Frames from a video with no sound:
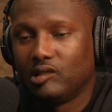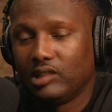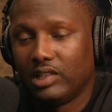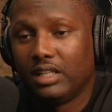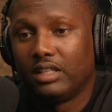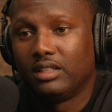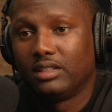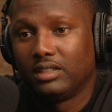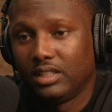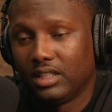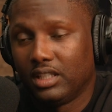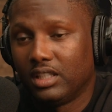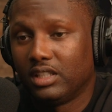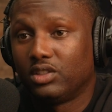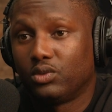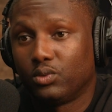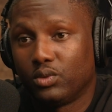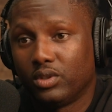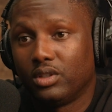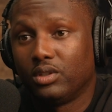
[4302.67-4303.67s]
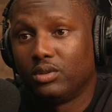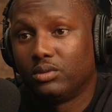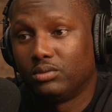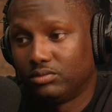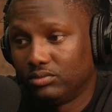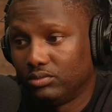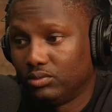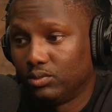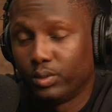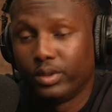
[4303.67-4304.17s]
Yeah, it gets real
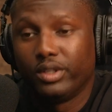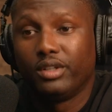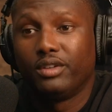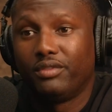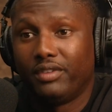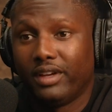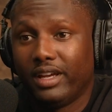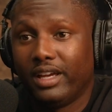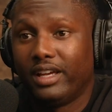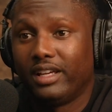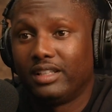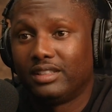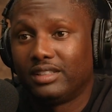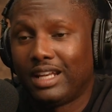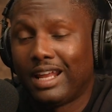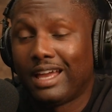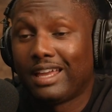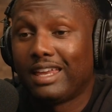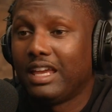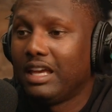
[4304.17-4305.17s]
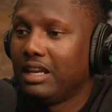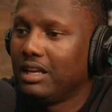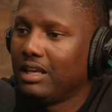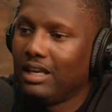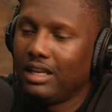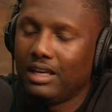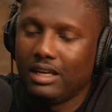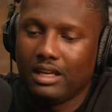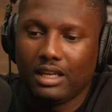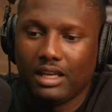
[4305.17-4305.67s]
fast, and I
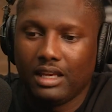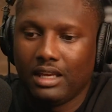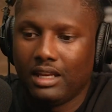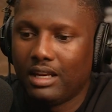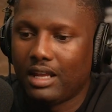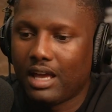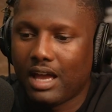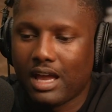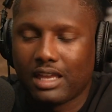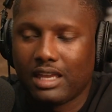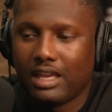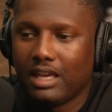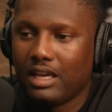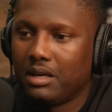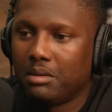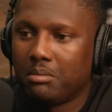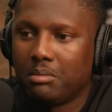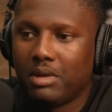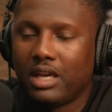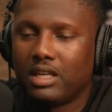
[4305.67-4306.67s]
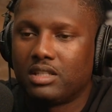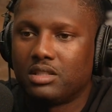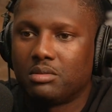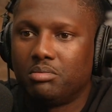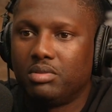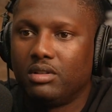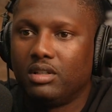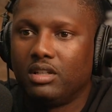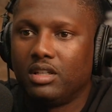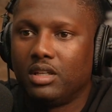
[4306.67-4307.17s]
can't imagine
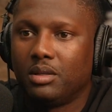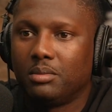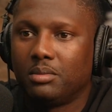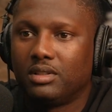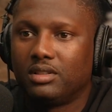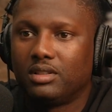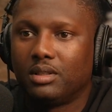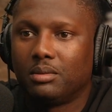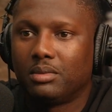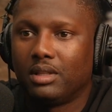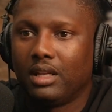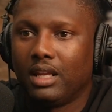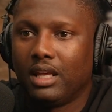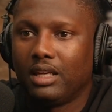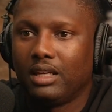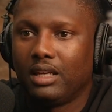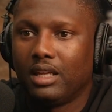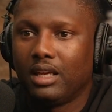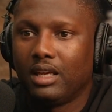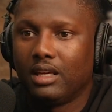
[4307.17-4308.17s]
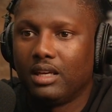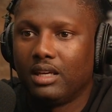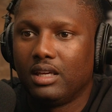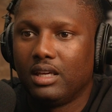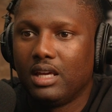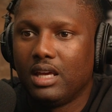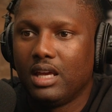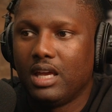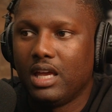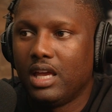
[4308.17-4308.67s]
pulling up to something like that,
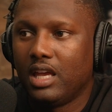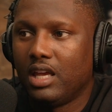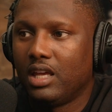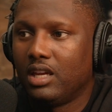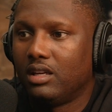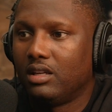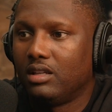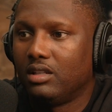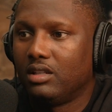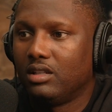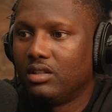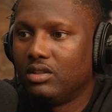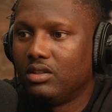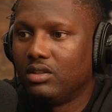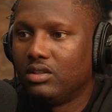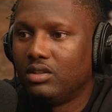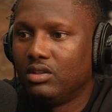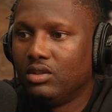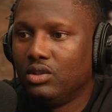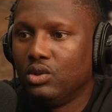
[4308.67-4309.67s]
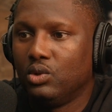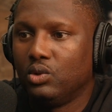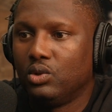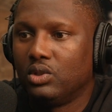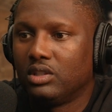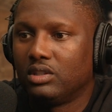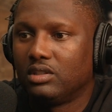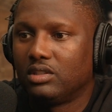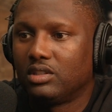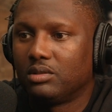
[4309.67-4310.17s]
and you
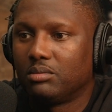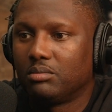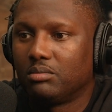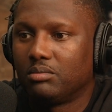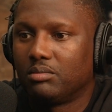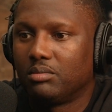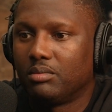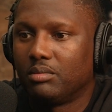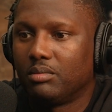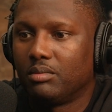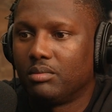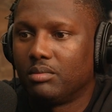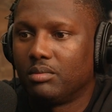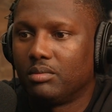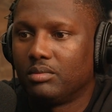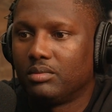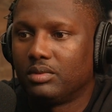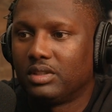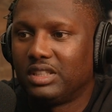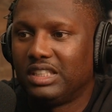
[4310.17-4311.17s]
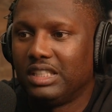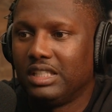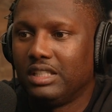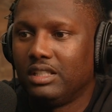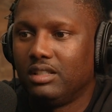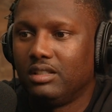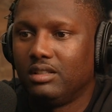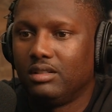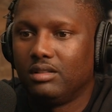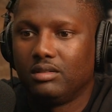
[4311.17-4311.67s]
just
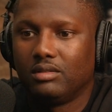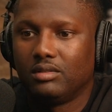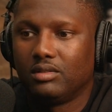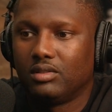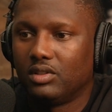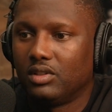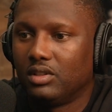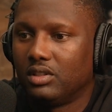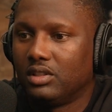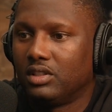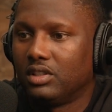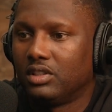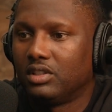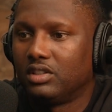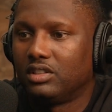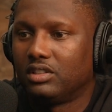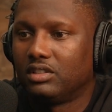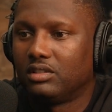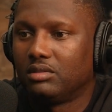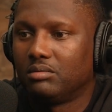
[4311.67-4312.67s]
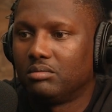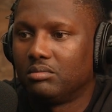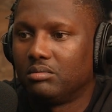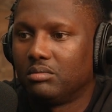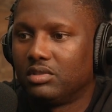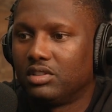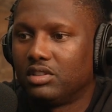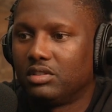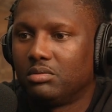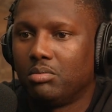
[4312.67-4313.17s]
see just
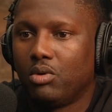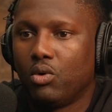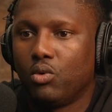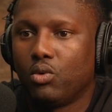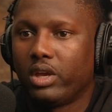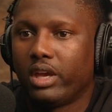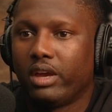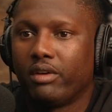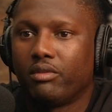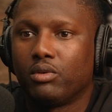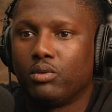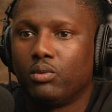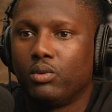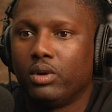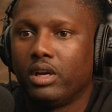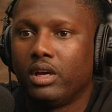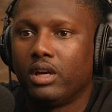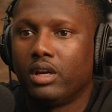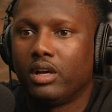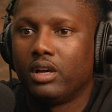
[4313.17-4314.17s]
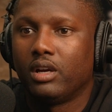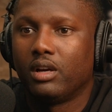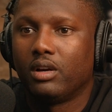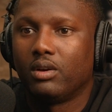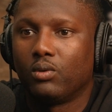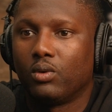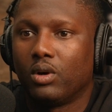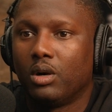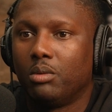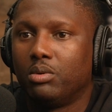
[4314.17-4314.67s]
smoke everywhere,
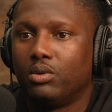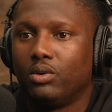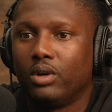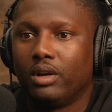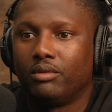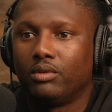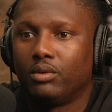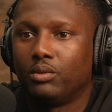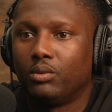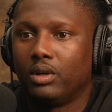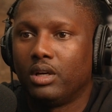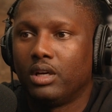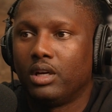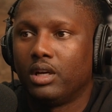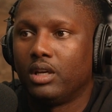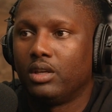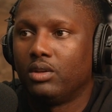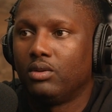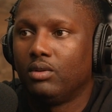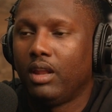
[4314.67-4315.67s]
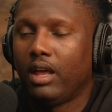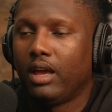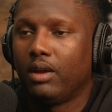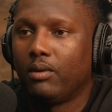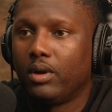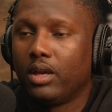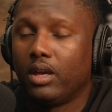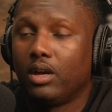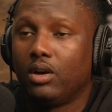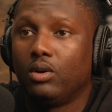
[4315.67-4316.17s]
rubble everywhere, and you like,
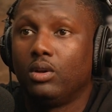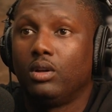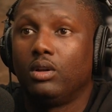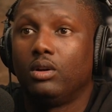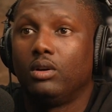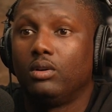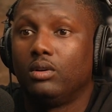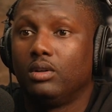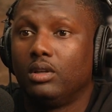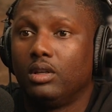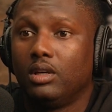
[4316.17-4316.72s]
wait, hold on,